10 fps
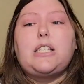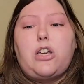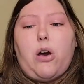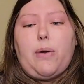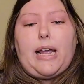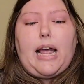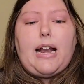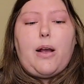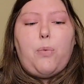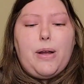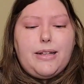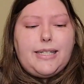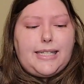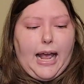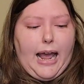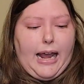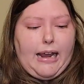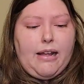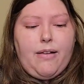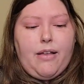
going. And I will say